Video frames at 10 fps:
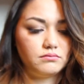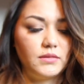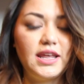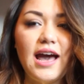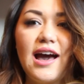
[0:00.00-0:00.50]

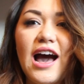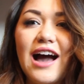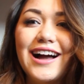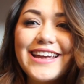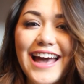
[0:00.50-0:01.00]
yeah,
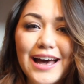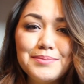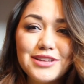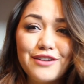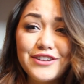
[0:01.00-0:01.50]
I
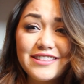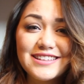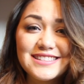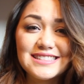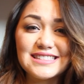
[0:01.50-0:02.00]
am loving
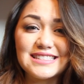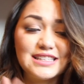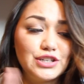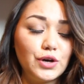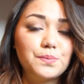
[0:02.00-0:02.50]
this
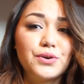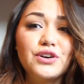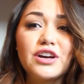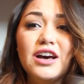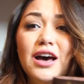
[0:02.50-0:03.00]

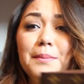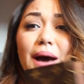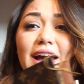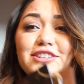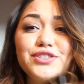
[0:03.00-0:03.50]
notebook,
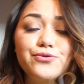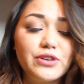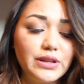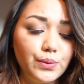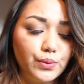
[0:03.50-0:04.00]
but I just
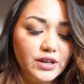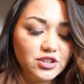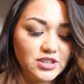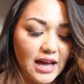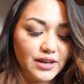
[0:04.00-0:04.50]
really
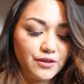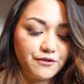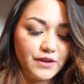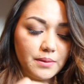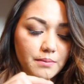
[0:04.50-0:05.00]
wished I could
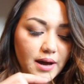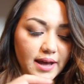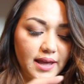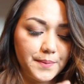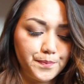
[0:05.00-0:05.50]
fit
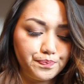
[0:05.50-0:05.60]
my